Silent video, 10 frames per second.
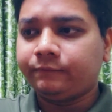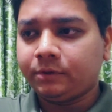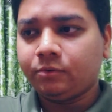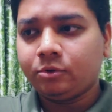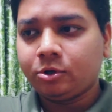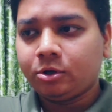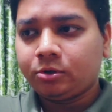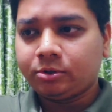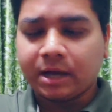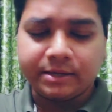view
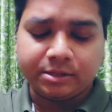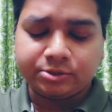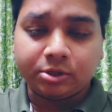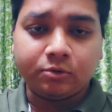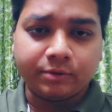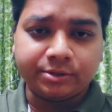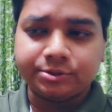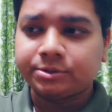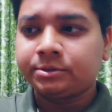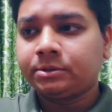the highest or
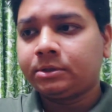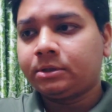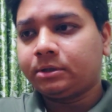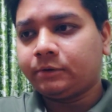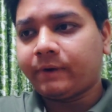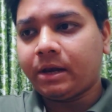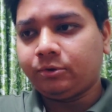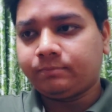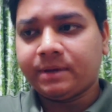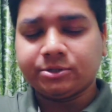lowest
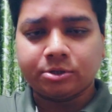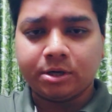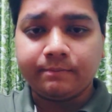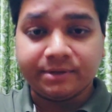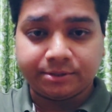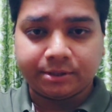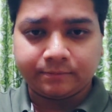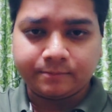values based on a measure,